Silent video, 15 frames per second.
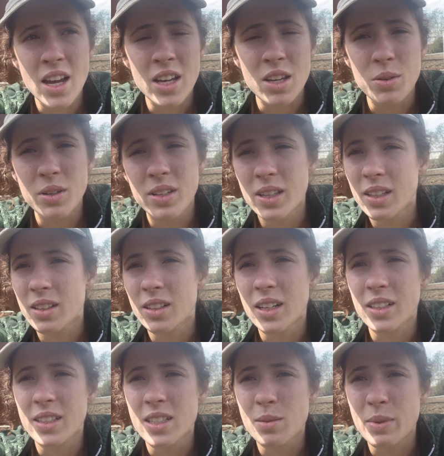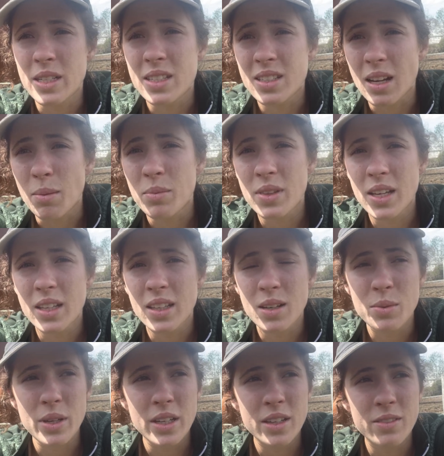you would think there'd at least be something that
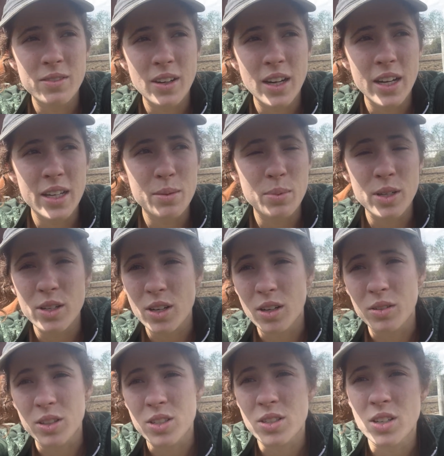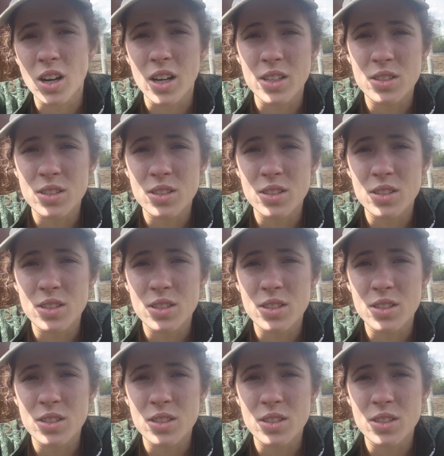we could find, but no, there's not.